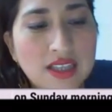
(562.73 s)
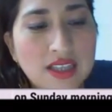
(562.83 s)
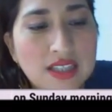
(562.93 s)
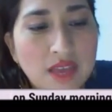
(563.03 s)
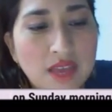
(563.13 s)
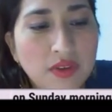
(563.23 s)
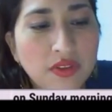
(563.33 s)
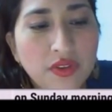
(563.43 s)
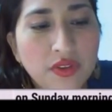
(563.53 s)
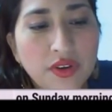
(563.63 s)

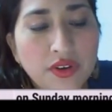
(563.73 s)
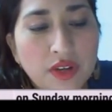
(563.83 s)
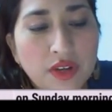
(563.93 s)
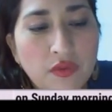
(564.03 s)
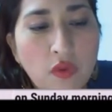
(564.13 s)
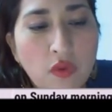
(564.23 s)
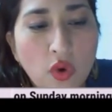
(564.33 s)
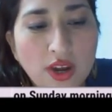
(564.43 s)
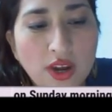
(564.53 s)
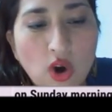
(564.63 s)
730
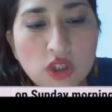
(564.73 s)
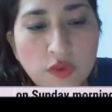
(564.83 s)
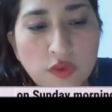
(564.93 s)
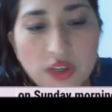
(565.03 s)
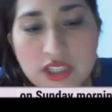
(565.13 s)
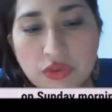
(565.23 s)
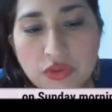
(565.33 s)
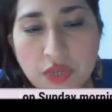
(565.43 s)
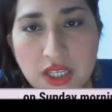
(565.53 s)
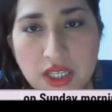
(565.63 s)
for Oxford
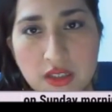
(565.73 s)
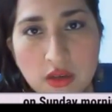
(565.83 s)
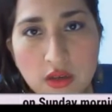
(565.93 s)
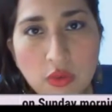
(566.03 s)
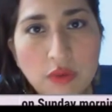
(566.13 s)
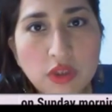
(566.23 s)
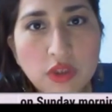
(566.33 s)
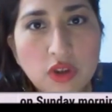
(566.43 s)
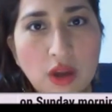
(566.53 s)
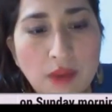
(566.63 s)
Street, when we
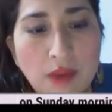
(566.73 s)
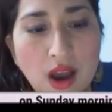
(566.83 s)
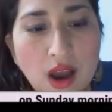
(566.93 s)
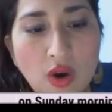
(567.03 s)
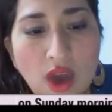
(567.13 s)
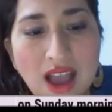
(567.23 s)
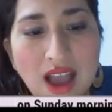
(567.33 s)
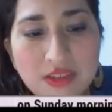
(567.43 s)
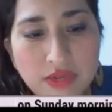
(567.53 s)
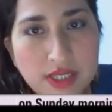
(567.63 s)
talk about
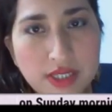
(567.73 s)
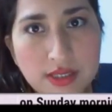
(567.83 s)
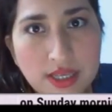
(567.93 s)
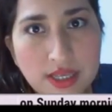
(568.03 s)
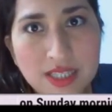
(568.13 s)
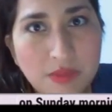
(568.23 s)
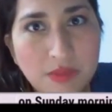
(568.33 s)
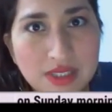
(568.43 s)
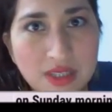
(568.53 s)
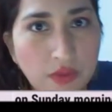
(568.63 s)
address,
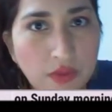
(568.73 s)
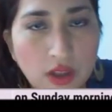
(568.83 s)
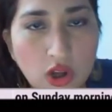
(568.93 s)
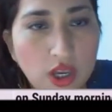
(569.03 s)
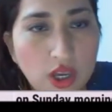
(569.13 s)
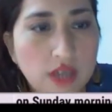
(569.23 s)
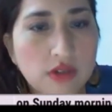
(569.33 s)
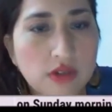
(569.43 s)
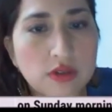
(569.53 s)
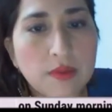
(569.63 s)
specific
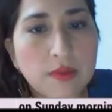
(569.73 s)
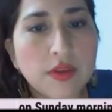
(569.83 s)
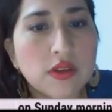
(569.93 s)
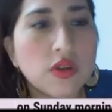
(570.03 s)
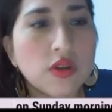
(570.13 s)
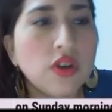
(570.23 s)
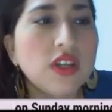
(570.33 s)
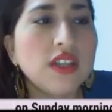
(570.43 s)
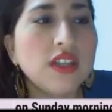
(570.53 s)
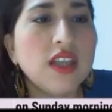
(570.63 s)
locations. So the
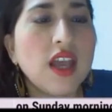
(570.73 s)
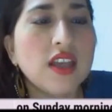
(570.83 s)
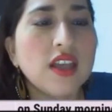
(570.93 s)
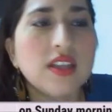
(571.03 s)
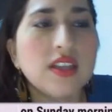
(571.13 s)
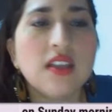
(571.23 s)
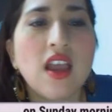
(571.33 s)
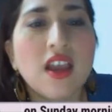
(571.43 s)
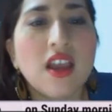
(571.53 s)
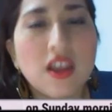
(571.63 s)
idea is
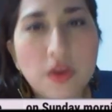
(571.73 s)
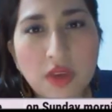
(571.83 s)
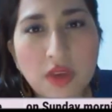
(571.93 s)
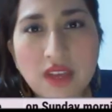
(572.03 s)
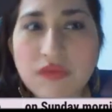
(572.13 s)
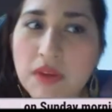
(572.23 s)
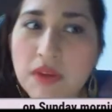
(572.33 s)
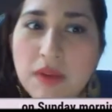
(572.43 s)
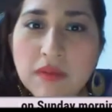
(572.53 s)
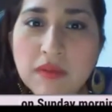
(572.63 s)
you can
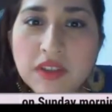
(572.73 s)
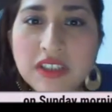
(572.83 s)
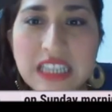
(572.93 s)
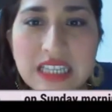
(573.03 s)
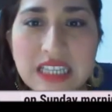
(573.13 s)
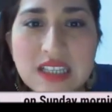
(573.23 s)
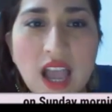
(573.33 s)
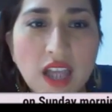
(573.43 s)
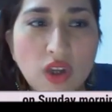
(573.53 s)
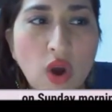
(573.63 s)
remember this
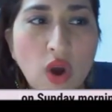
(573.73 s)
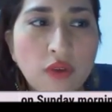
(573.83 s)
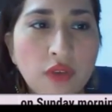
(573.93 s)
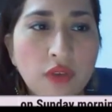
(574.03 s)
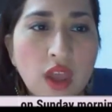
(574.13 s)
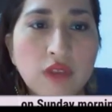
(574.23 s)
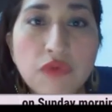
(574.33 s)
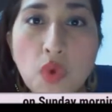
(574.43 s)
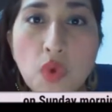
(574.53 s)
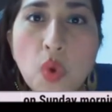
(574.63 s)
kind of
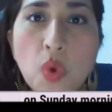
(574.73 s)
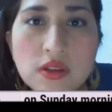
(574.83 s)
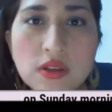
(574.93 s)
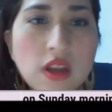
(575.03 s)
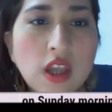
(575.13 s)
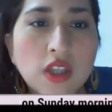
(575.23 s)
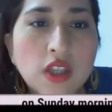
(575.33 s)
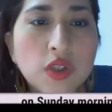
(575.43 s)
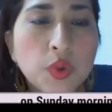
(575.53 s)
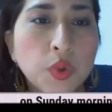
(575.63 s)
rules
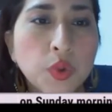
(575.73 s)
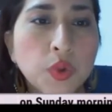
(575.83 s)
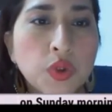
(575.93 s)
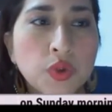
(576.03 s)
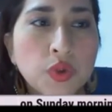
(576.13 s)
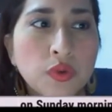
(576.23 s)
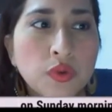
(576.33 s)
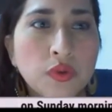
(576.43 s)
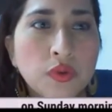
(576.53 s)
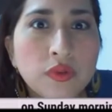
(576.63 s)
to
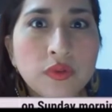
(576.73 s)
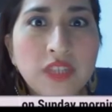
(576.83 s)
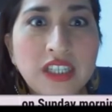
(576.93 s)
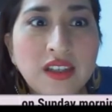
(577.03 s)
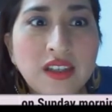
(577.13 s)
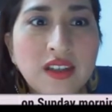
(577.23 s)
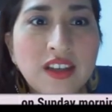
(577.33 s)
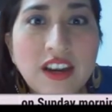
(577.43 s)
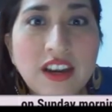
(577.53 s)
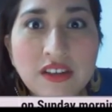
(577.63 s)
be
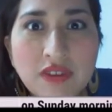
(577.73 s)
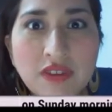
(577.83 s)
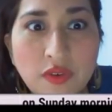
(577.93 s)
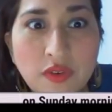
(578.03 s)
getting ready